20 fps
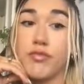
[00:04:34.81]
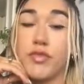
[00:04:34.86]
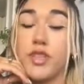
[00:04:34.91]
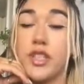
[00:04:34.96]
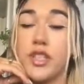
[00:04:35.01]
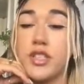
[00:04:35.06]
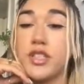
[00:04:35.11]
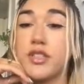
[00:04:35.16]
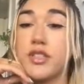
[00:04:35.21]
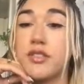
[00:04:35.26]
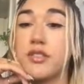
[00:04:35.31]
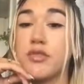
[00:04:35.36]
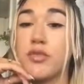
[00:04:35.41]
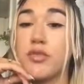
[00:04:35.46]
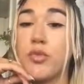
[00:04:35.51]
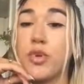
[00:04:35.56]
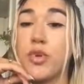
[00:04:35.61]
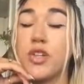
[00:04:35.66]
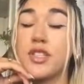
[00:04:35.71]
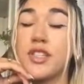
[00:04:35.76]
This
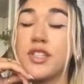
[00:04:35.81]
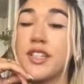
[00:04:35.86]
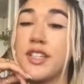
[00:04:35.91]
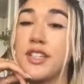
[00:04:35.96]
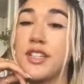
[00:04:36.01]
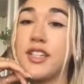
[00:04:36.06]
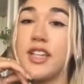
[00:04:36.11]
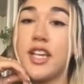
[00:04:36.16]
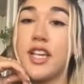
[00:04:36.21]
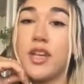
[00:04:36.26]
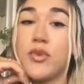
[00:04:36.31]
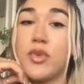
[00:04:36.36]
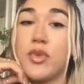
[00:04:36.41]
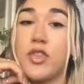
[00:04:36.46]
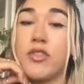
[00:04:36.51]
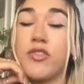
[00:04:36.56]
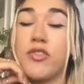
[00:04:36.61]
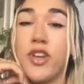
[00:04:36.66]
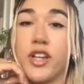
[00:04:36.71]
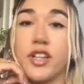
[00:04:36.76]
works hand in hand
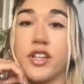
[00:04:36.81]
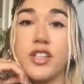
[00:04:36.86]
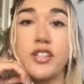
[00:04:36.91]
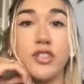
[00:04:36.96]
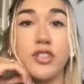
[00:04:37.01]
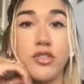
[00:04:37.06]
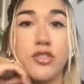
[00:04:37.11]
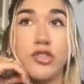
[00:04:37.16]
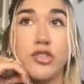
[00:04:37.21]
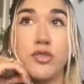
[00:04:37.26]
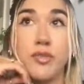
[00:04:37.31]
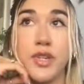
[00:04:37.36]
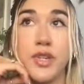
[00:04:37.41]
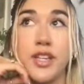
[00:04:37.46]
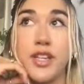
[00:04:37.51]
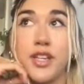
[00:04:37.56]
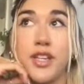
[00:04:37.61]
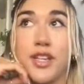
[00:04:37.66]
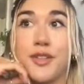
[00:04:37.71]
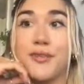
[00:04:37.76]
with the fact that social
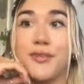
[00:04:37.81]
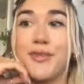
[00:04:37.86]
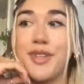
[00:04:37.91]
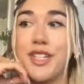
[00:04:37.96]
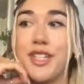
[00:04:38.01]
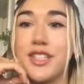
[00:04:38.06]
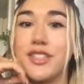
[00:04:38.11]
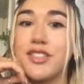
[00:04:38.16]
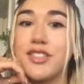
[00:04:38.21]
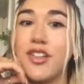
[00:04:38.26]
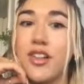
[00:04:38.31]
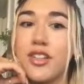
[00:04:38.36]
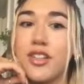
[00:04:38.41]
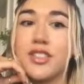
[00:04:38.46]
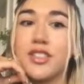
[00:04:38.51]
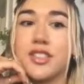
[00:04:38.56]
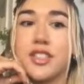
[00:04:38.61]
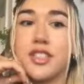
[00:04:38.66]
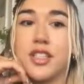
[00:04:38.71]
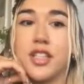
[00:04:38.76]
media is
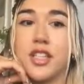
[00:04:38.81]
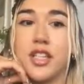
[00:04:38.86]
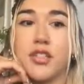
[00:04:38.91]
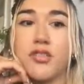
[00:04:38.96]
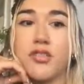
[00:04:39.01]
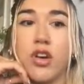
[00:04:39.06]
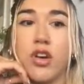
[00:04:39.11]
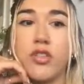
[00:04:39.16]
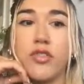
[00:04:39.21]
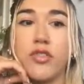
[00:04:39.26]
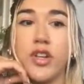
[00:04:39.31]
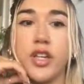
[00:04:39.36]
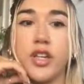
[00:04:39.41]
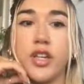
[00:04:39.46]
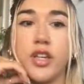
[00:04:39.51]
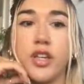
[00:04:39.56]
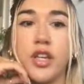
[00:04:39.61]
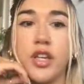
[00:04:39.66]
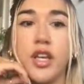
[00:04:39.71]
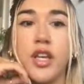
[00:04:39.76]
constantly
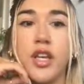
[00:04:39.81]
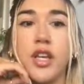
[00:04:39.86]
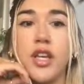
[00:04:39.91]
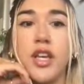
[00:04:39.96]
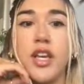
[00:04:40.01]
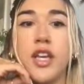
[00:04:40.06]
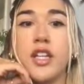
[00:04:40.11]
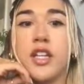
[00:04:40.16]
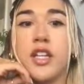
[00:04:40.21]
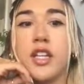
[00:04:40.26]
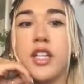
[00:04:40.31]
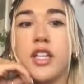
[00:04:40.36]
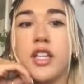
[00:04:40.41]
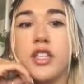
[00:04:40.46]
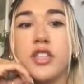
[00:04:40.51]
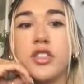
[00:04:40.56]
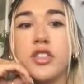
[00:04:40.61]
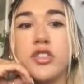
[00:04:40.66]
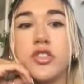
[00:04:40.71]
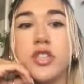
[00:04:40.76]
evolving. In an
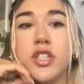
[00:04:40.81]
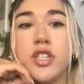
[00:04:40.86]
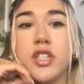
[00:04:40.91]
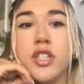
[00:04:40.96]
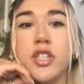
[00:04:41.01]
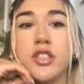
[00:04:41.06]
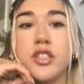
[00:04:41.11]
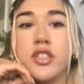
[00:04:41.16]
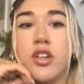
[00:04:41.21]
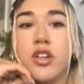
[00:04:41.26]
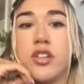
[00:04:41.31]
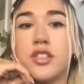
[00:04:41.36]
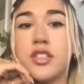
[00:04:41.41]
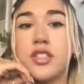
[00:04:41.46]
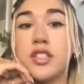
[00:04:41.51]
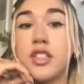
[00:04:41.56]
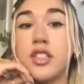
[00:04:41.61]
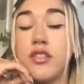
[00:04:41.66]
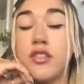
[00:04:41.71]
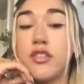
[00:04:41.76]
industry that's
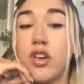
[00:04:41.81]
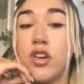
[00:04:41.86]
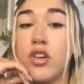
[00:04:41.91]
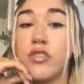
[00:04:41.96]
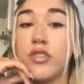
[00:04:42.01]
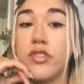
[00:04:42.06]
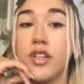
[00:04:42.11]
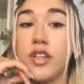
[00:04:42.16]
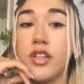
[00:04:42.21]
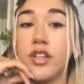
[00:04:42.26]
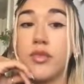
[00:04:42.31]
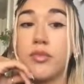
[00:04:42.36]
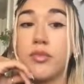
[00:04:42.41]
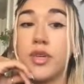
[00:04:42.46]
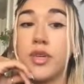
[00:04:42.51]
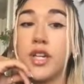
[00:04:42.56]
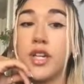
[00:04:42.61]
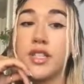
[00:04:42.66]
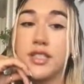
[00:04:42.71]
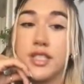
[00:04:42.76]
constantly evolving,
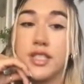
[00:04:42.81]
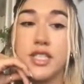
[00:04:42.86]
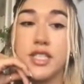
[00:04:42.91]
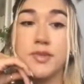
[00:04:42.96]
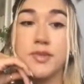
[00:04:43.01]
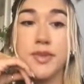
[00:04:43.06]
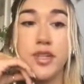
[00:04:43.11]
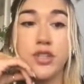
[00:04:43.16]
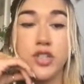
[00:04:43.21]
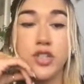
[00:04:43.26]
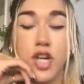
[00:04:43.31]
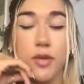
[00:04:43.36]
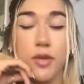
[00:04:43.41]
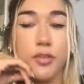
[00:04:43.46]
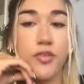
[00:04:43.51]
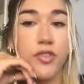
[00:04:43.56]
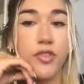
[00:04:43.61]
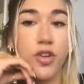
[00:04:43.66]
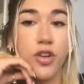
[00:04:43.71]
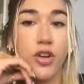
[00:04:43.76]
brands need to be on
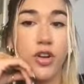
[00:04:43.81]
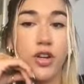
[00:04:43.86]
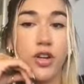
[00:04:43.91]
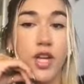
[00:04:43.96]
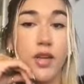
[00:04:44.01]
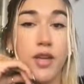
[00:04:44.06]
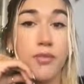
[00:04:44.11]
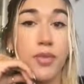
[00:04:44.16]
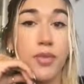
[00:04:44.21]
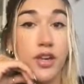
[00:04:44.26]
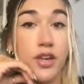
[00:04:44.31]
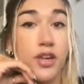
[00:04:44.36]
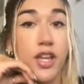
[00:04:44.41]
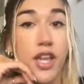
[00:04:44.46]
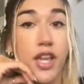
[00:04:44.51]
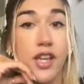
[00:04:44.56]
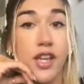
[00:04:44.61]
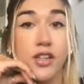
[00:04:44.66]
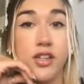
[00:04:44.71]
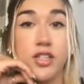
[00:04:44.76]
top of it all and better
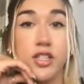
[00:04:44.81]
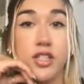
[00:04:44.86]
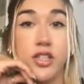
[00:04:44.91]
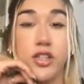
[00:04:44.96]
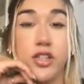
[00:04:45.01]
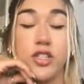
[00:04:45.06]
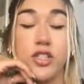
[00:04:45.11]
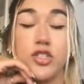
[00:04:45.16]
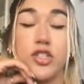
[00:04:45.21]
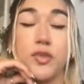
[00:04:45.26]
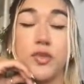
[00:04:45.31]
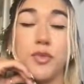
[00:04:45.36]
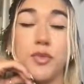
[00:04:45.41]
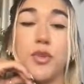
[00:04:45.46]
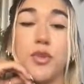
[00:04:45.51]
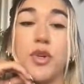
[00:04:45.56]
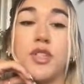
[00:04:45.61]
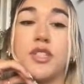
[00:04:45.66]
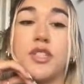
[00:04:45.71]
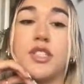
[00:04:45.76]
cater to their
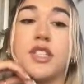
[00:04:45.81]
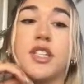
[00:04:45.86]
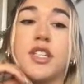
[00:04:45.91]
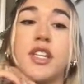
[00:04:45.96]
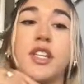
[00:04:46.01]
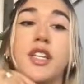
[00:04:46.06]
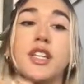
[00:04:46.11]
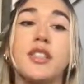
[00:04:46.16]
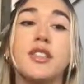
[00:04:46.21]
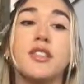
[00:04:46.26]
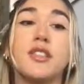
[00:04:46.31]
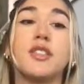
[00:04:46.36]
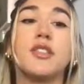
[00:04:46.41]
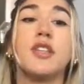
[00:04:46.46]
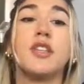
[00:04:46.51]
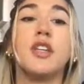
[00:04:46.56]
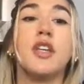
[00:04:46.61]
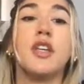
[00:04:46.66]
consumer wants and needs.